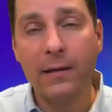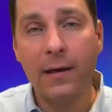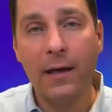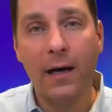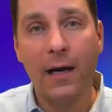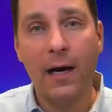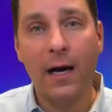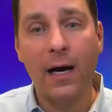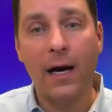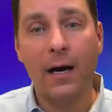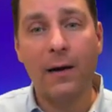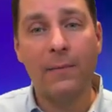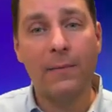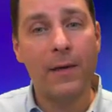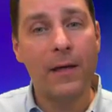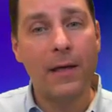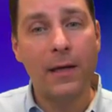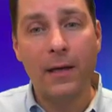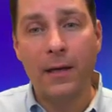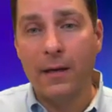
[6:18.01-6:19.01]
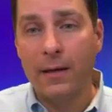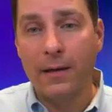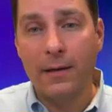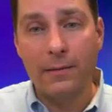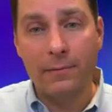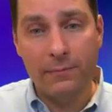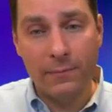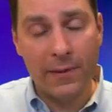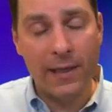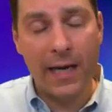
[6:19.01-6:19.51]

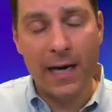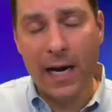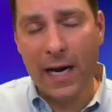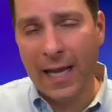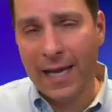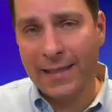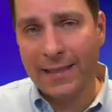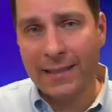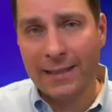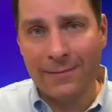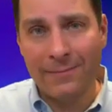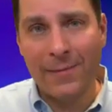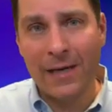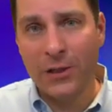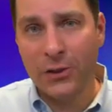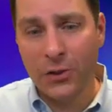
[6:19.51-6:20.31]
Again, I like to make